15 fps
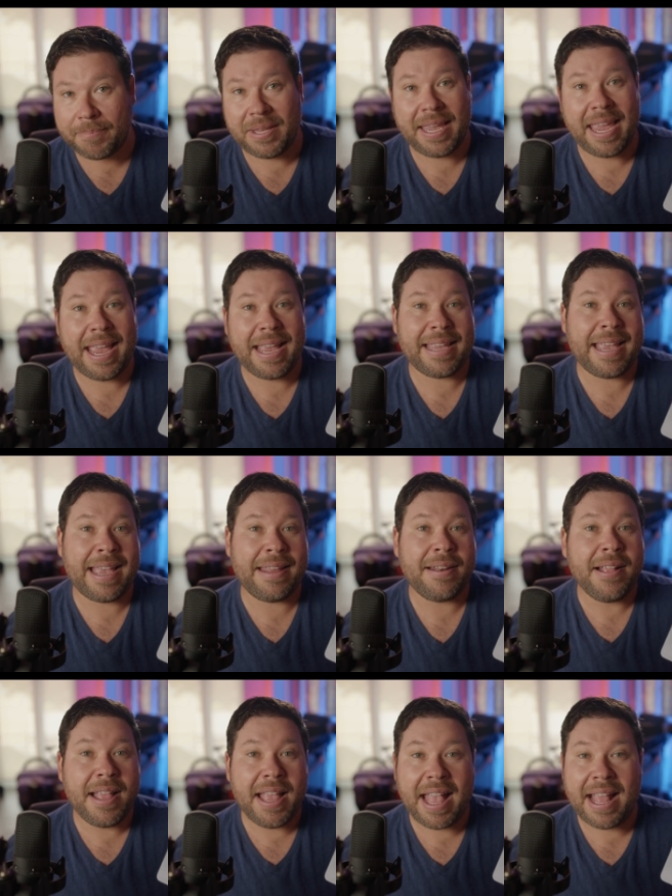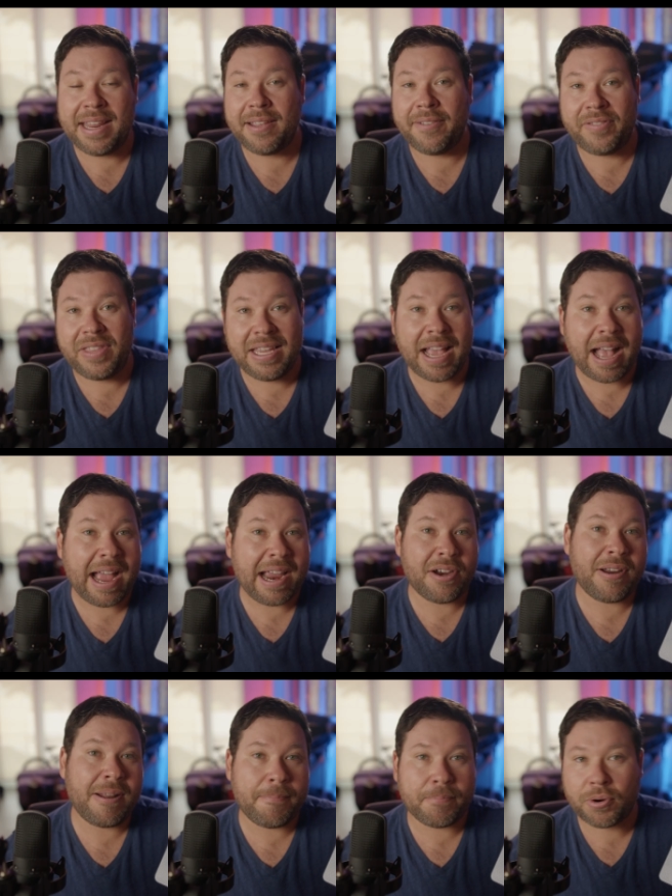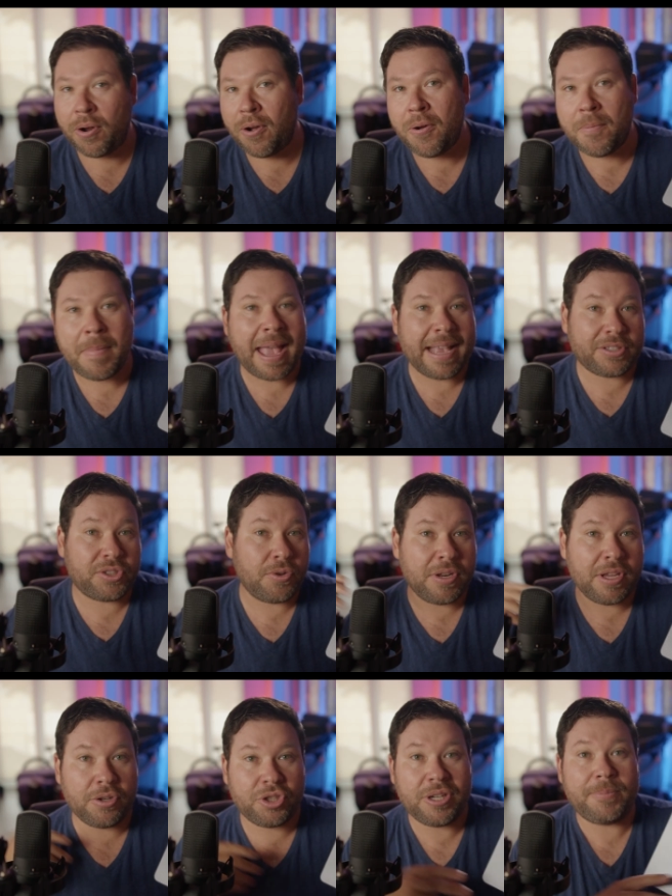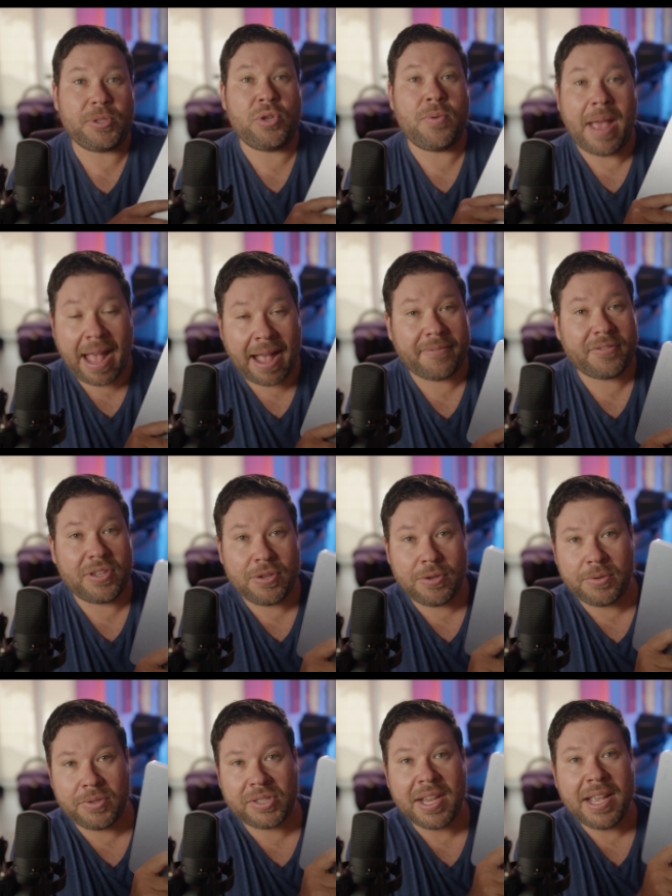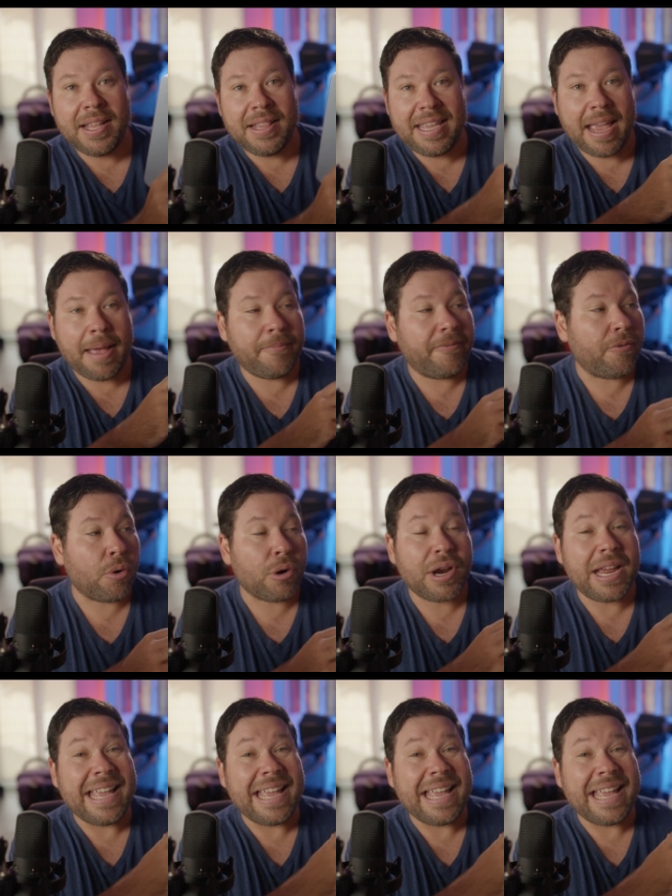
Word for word: you can't get any of the higher-end Pro Mac Studio chips, you have to use the M4.